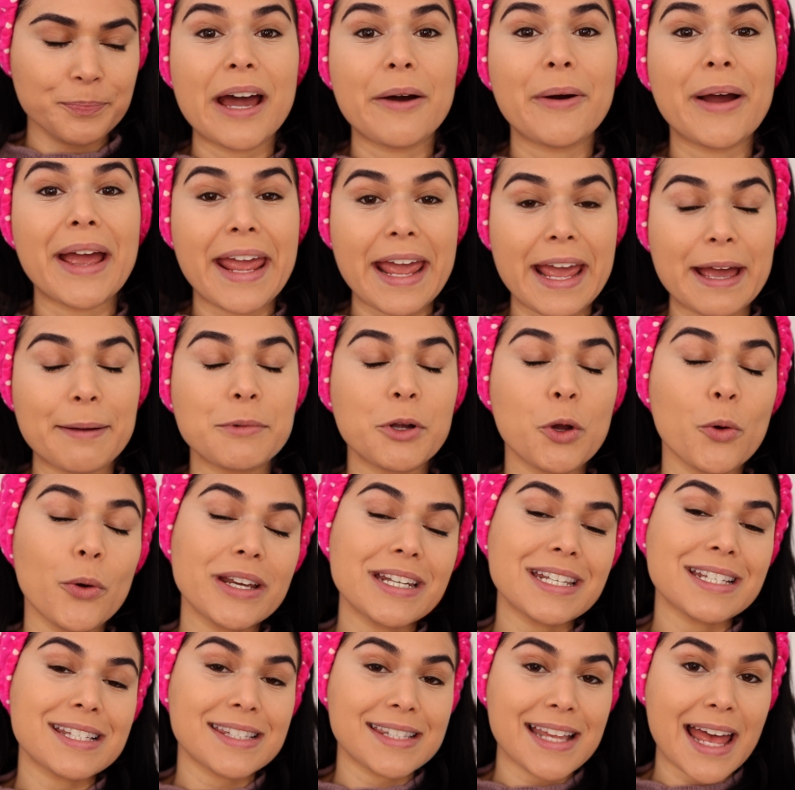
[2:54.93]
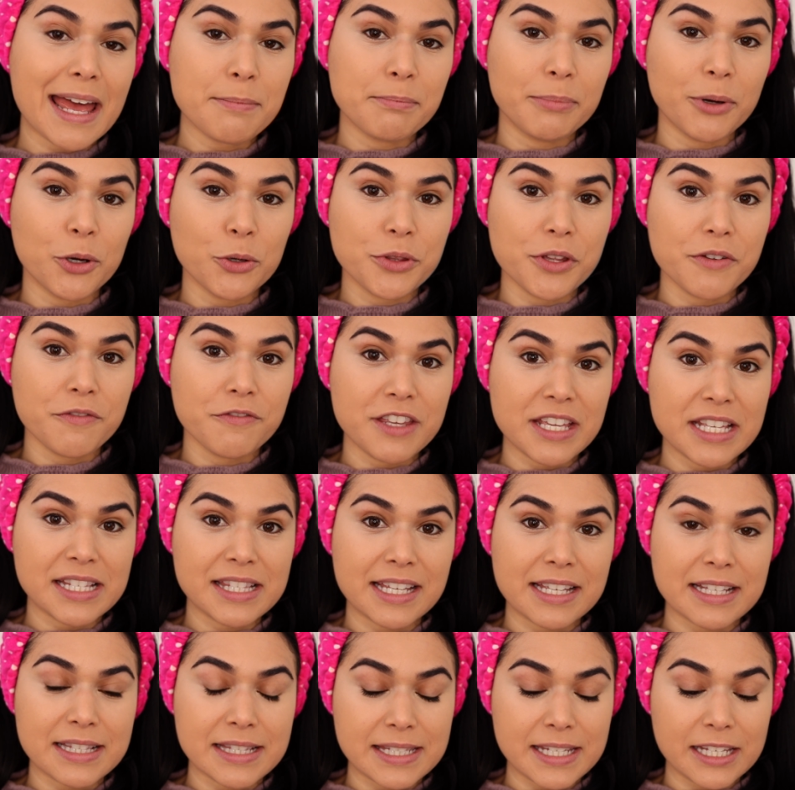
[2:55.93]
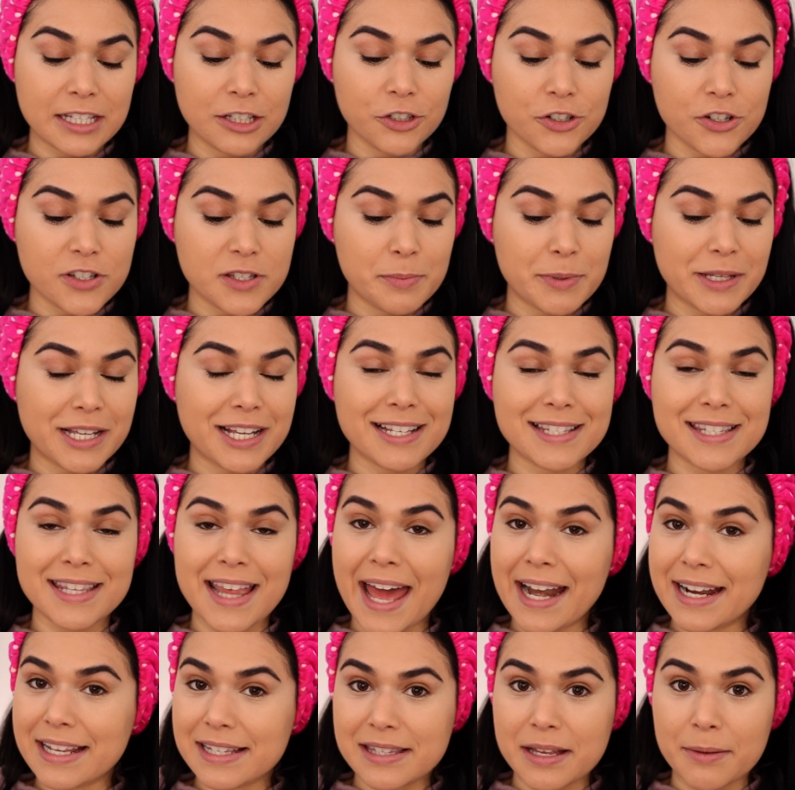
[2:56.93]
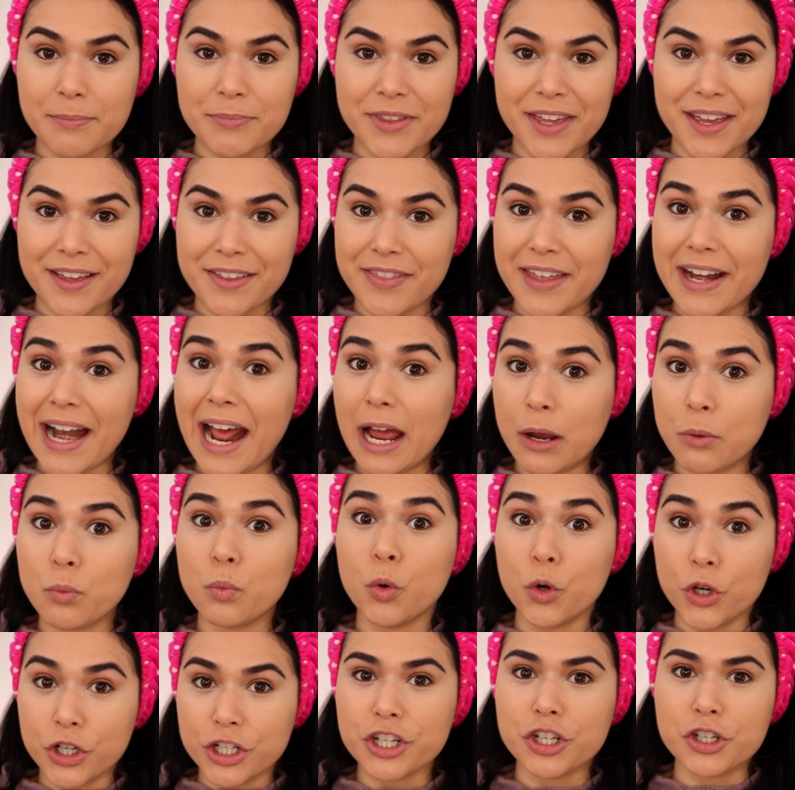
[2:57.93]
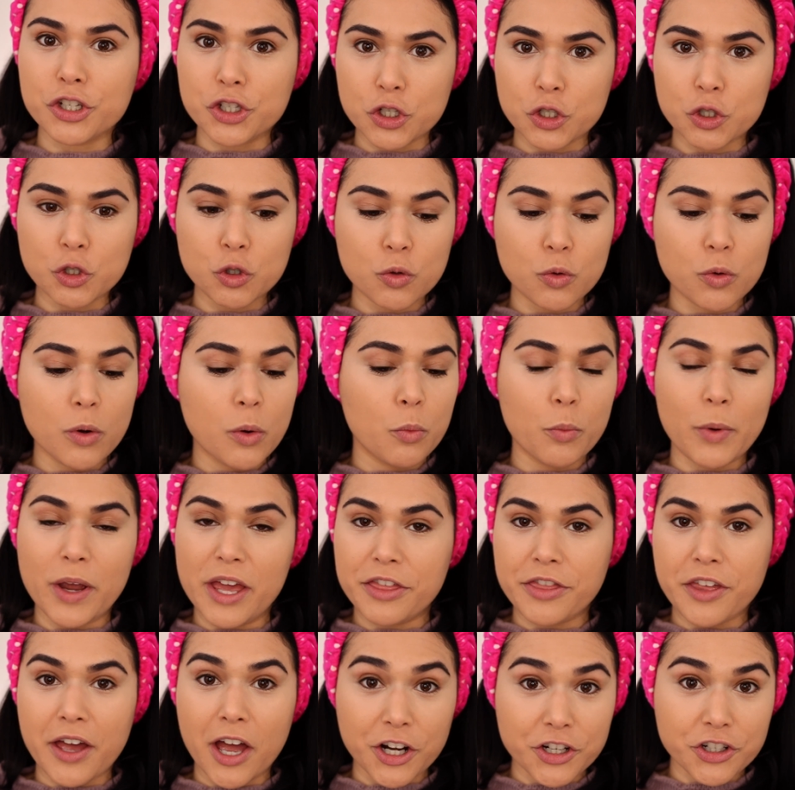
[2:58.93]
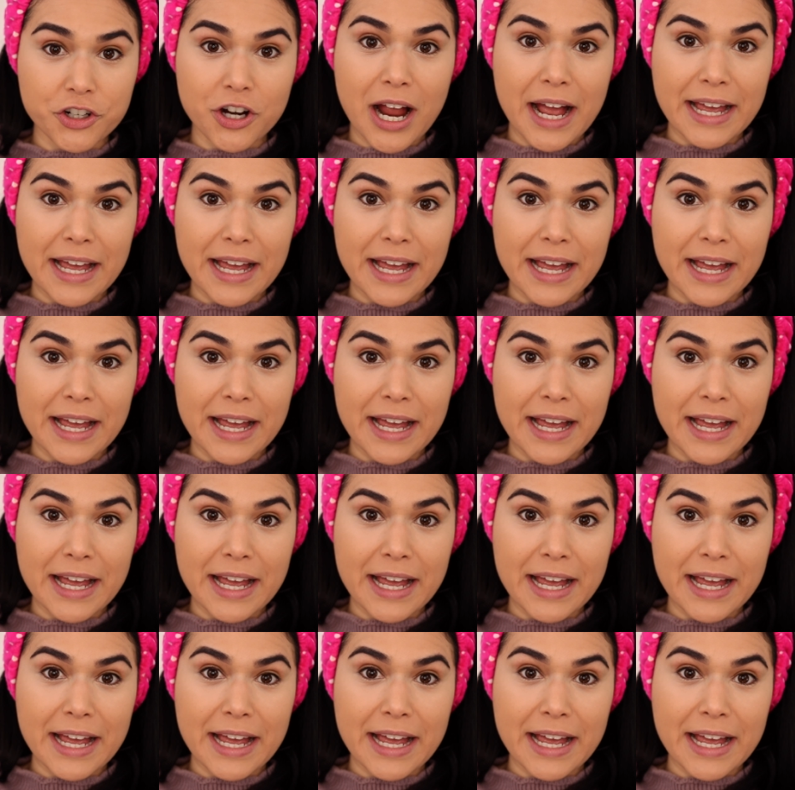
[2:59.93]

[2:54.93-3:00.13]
Now, I am going to set both of these concealers because that is something that I would do with under